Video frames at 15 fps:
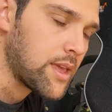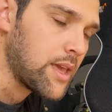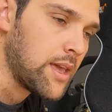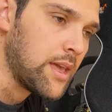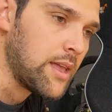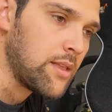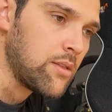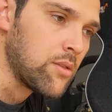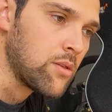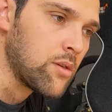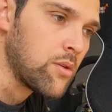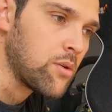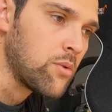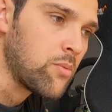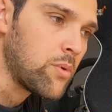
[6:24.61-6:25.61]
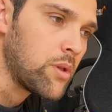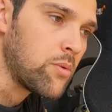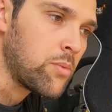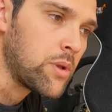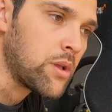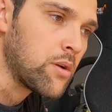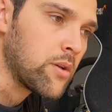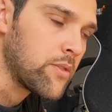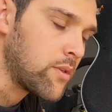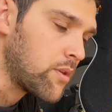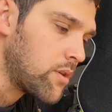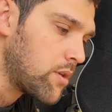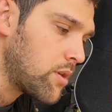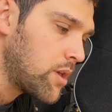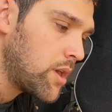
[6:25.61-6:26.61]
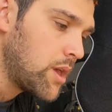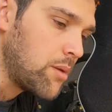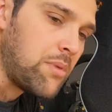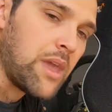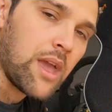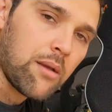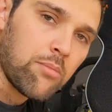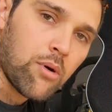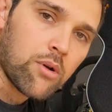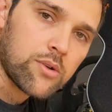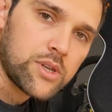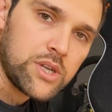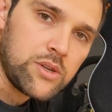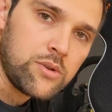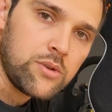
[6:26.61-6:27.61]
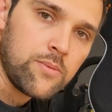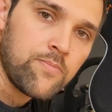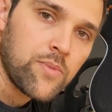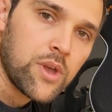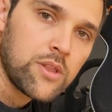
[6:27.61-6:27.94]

and we're gonna be able to